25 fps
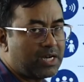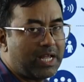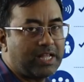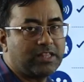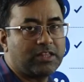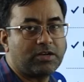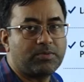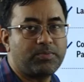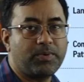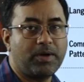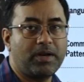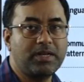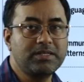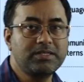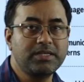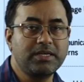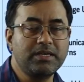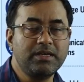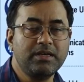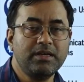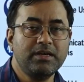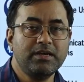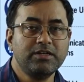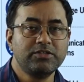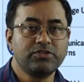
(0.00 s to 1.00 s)
anthropology,
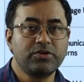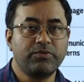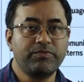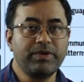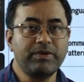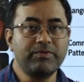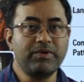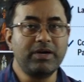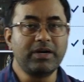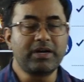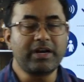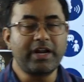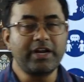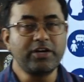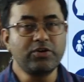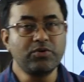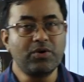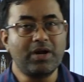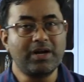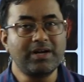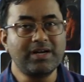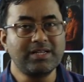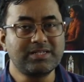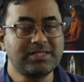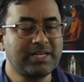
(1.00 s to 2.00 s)
so we will try to
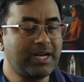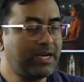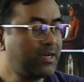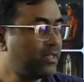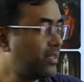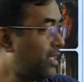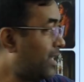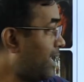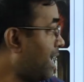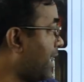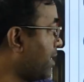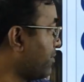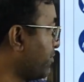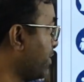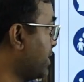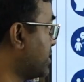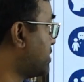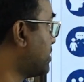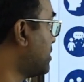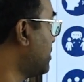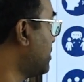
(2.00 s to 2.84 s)
understand the language.